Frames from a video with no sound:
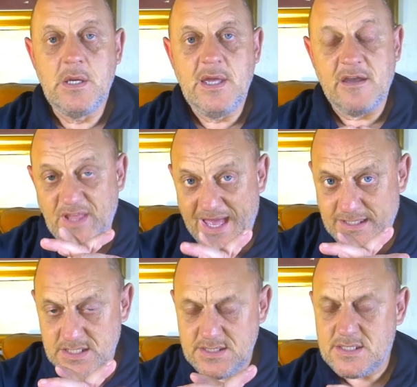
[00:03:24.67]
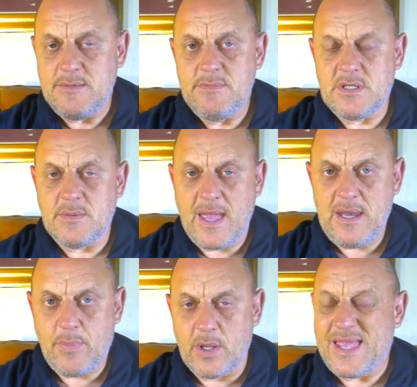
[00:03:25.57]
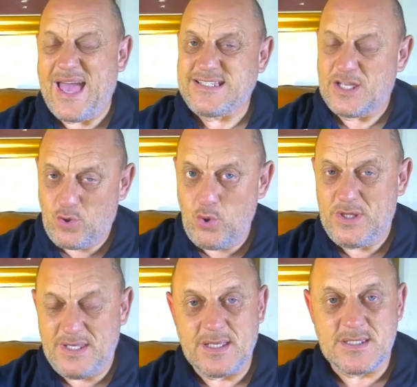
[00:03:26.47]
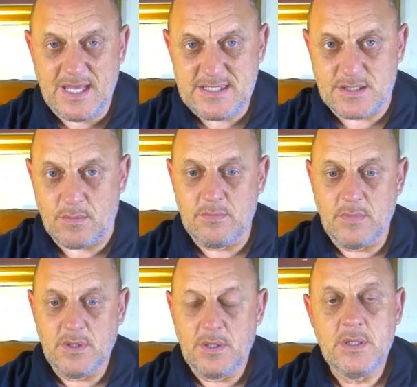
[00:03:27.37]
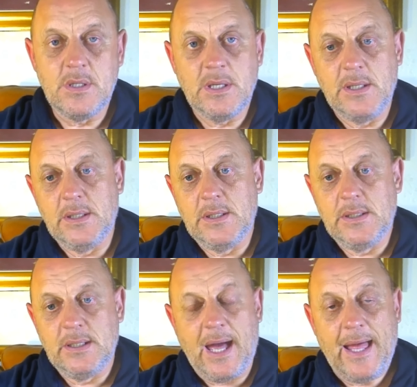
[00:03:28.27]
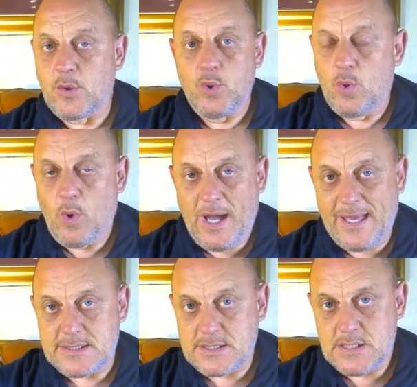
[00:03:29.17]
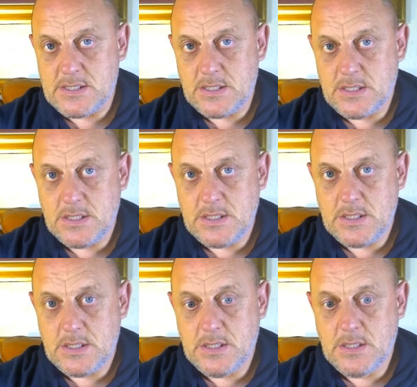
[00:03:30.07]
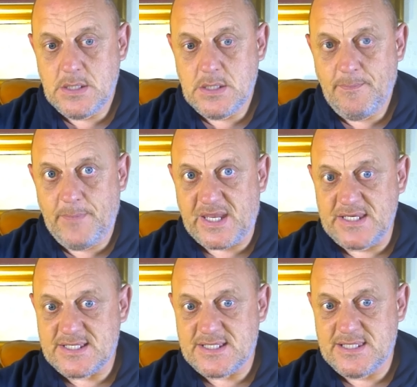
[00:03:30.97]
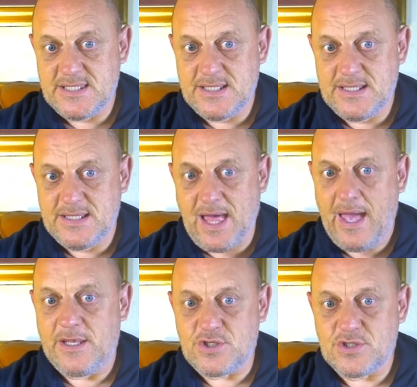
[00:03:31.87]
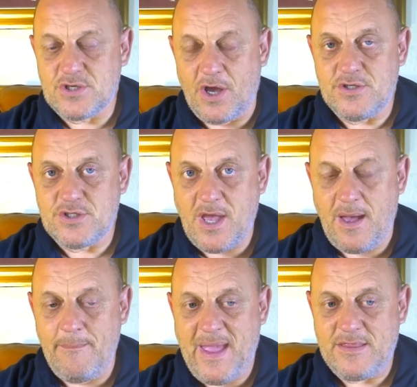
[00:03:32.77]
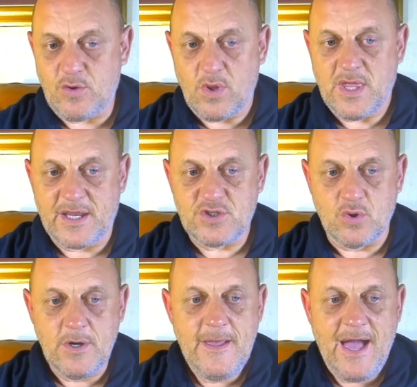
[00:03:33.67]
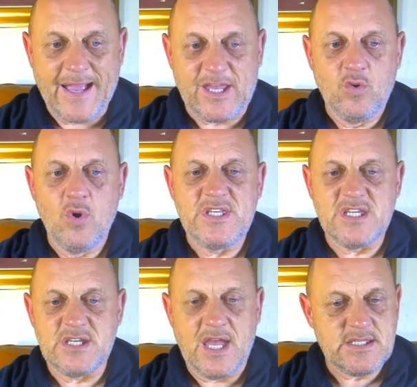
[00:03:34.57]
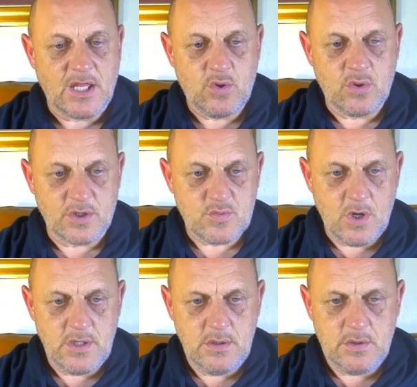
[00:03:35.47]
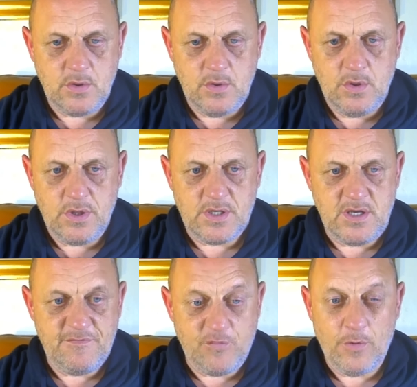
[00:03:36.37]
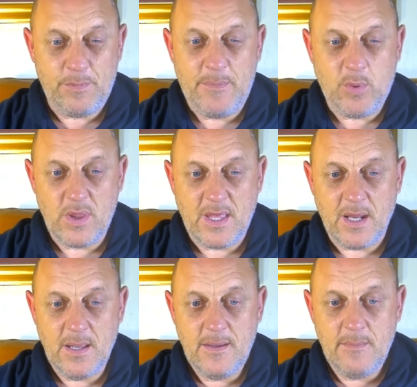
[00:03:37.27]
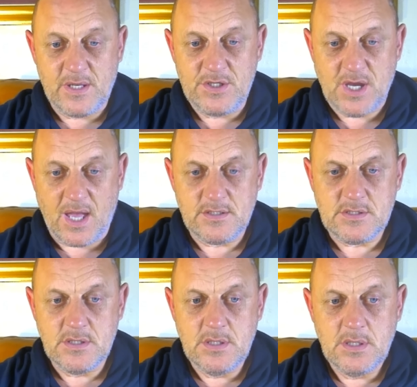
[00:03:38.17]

If that doesn't seem to anybody as a two-tier system, I don't know what is. Because that is such a mental thing. So I can only suggest that there's 1, 2, 3, 4 people there being charged